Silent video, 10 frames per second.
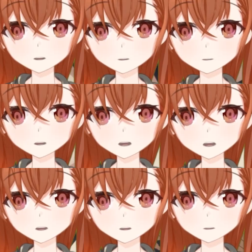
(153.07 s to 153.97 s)
Which,
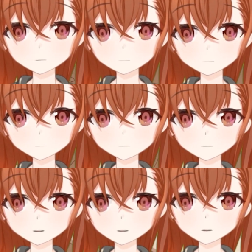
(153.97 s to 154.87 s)
uh, to
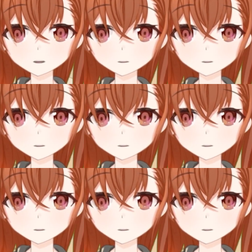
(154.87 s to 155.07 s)
say the